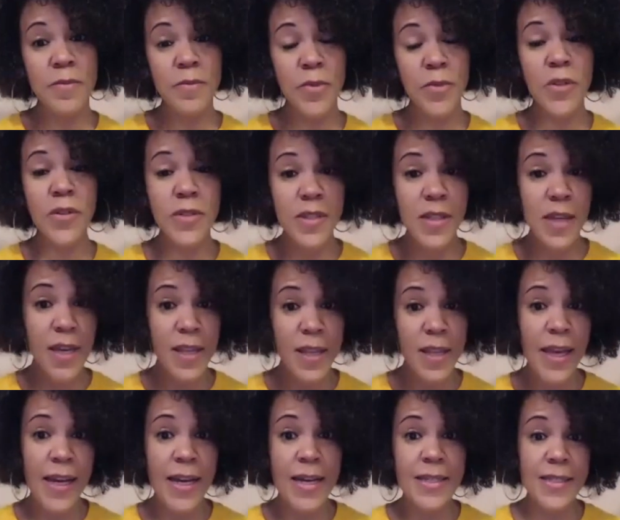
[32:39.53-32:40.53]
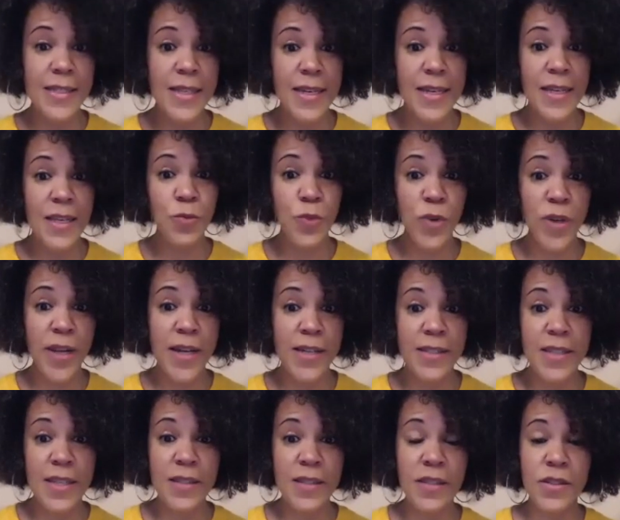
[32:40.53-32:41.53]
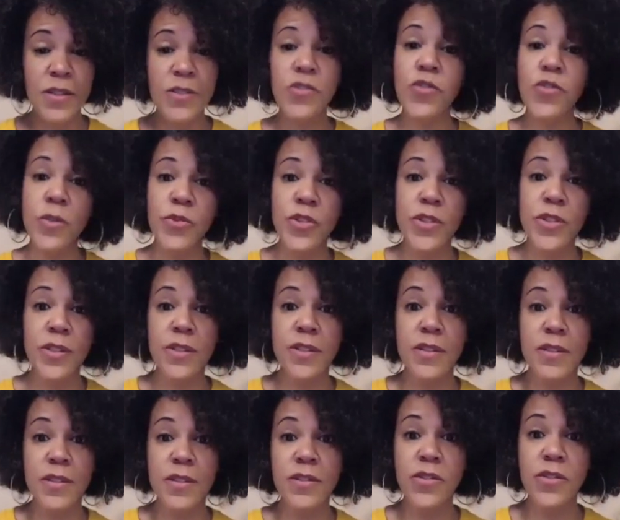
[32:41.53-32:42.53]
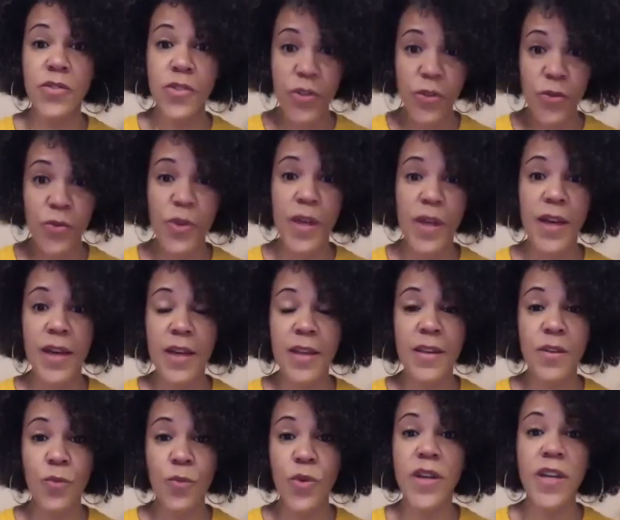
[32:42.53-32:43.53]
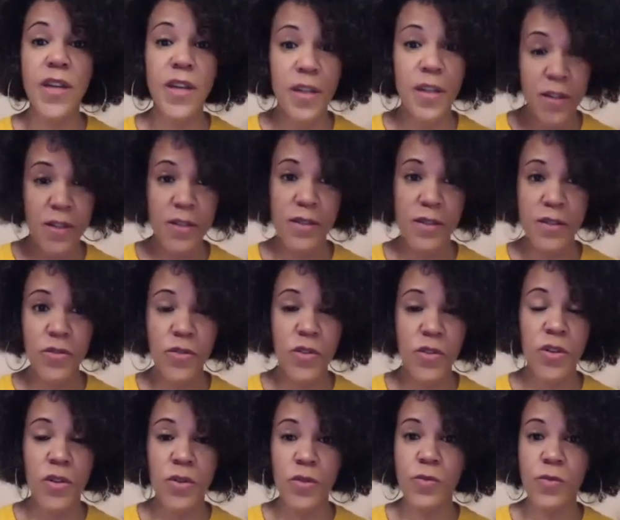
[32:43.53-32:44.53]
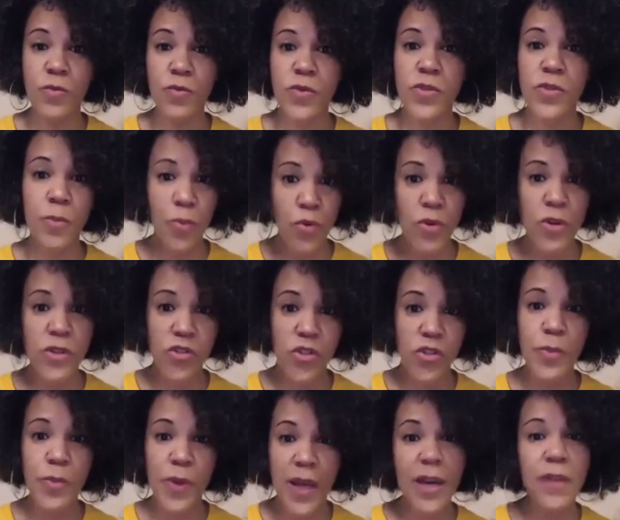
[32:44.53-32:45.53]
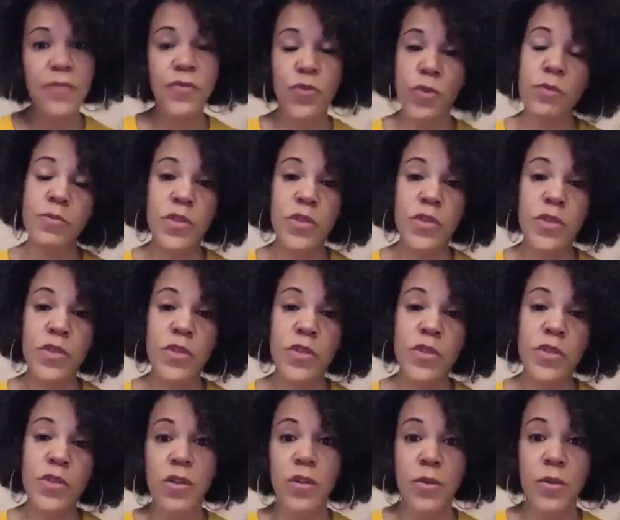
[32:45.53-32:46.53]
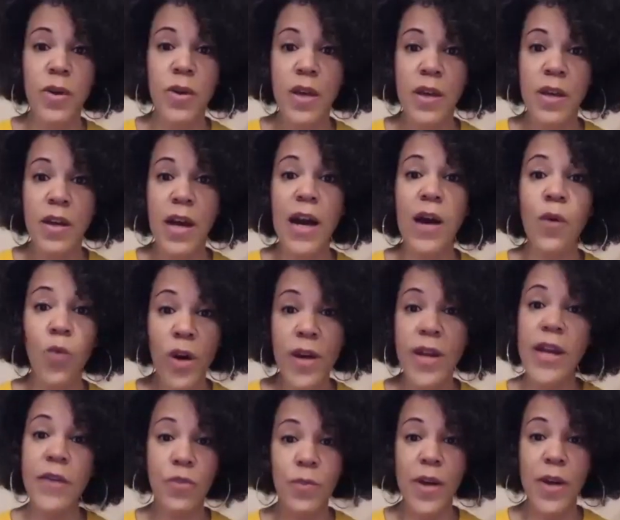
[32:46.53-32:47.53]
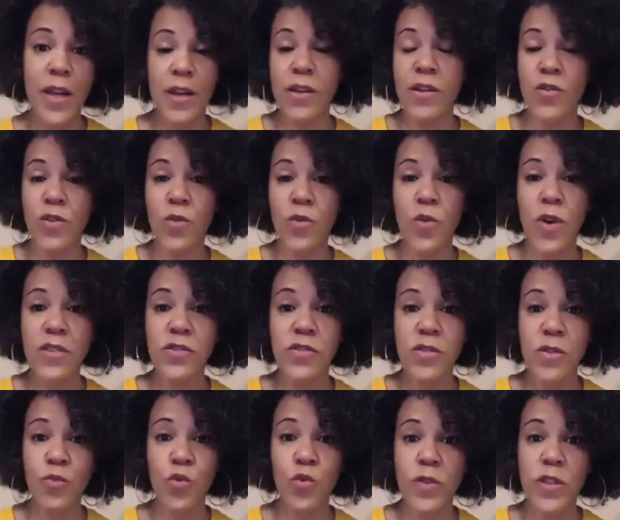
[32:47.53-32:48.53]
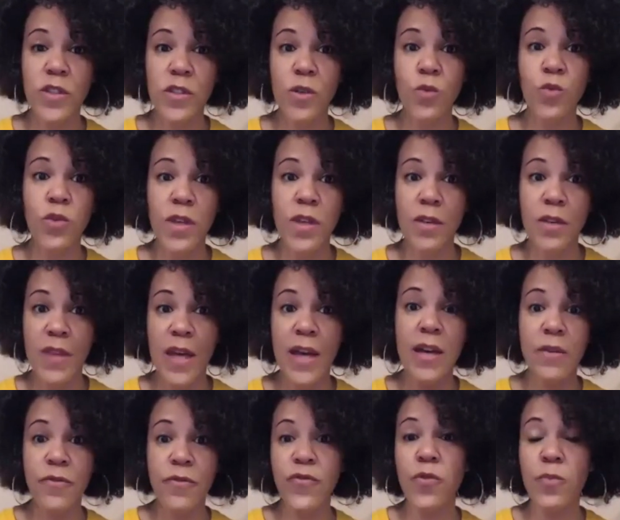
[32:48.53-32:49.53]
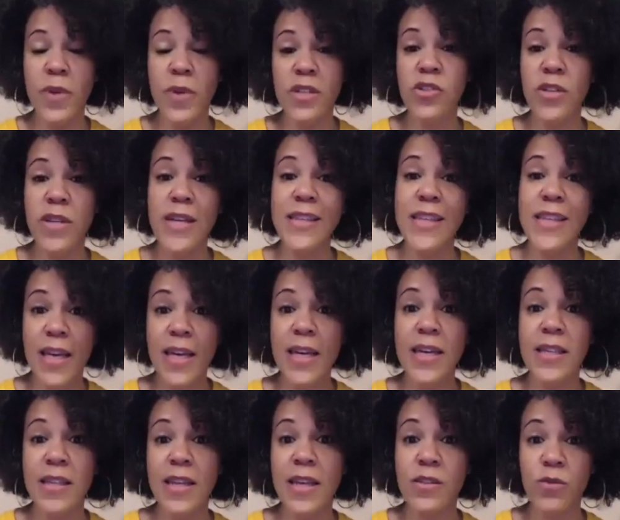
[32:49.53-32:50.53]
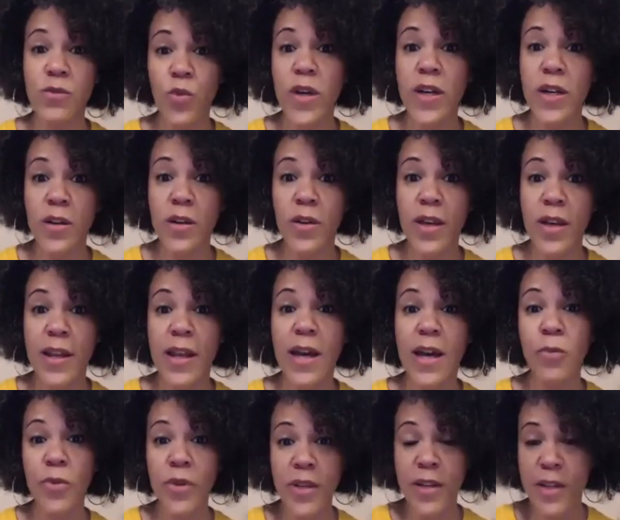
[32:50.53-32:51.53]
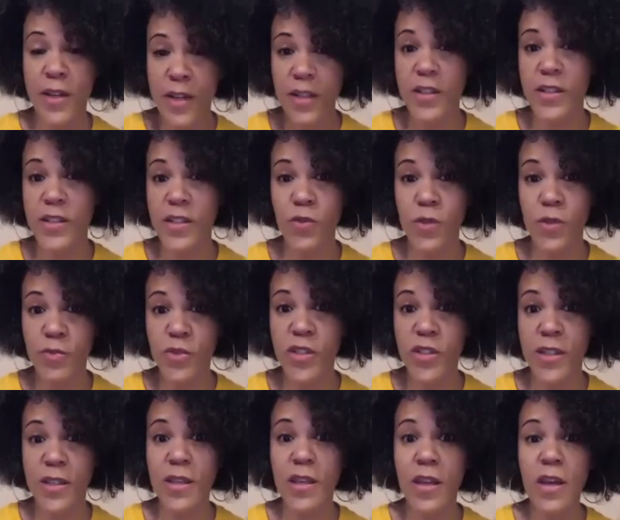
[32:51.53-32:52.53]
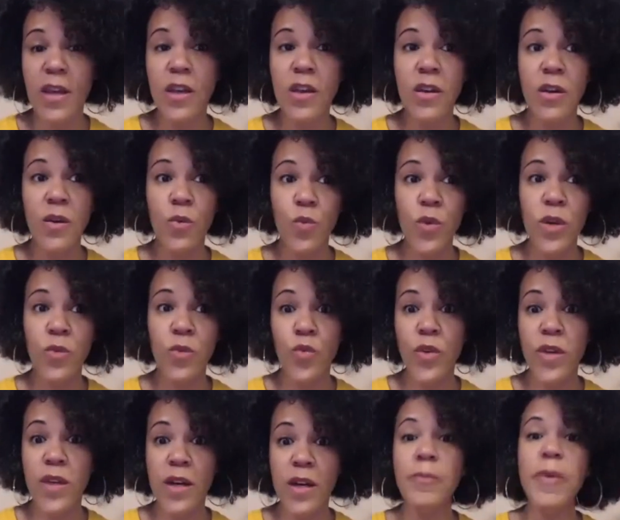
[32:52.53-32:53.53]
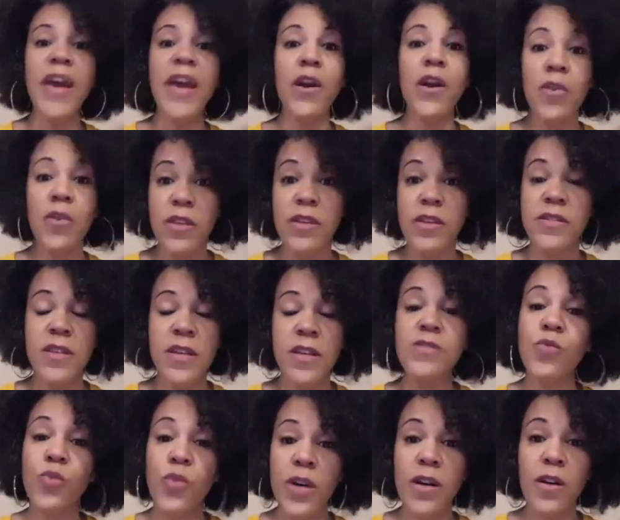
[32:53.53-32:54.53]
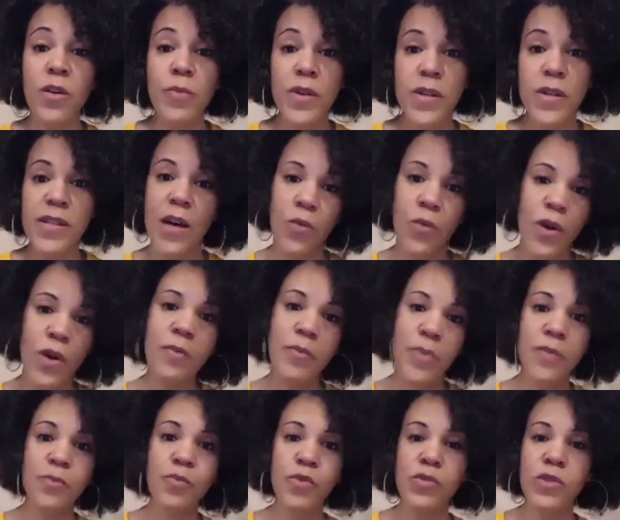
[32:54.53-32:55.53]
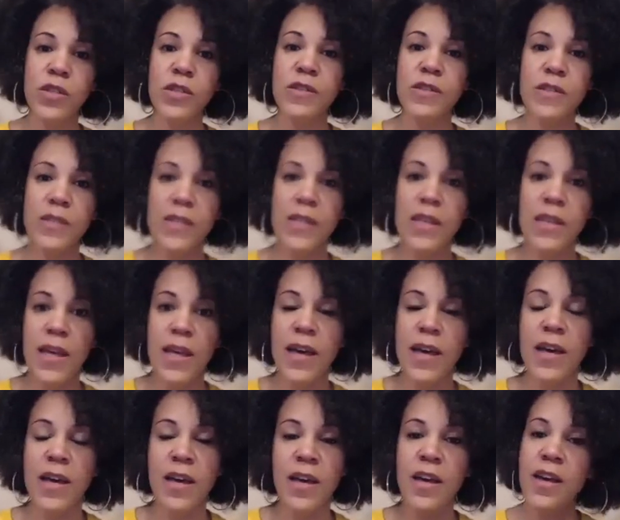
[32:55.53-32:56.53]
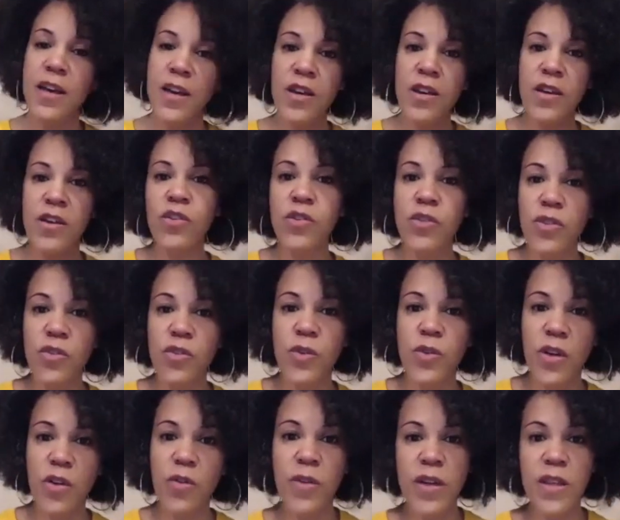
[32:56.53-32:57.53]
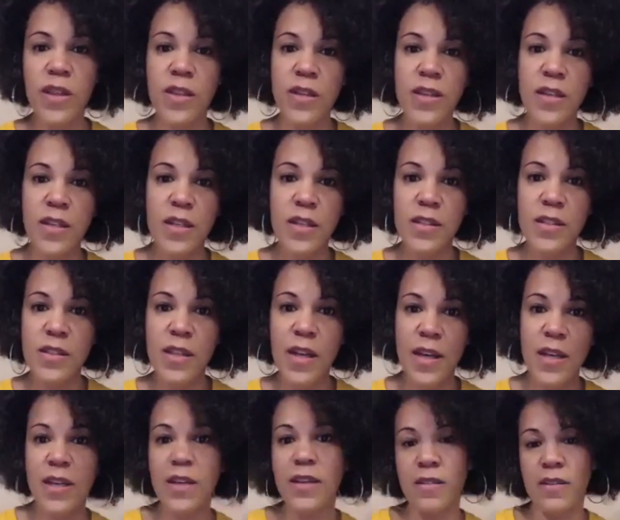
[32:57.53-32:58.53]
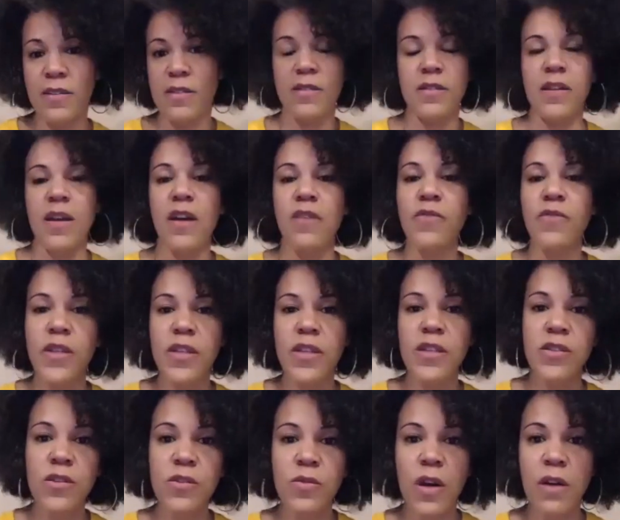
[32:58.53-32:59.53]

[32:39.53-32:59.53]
Because yeah. again, like I said, when I sent the description to you, that we're here to you know support your platform too. So I want everybody to go and watch the movie. So we'll give that information at the end as well, and I'll put okay. it in the description when we um air this as well because I want people to see that you're doing great things. Like I really do.